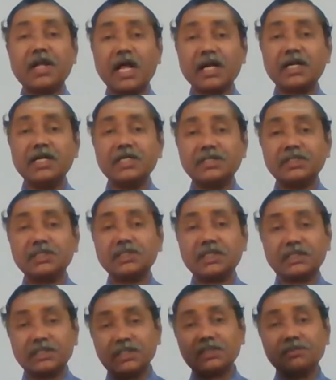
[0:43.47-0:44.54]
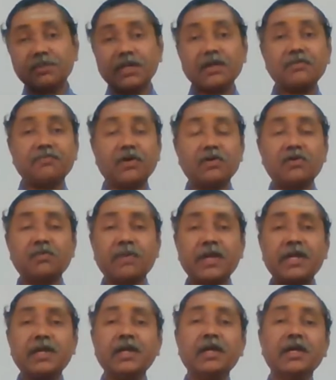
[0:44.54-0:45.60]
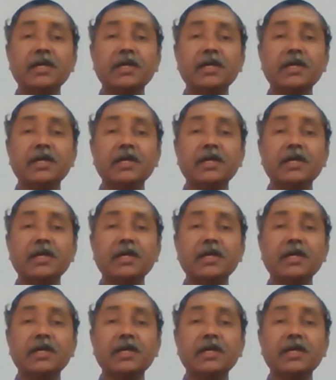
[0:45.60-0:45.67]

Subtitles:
organization structures being followed by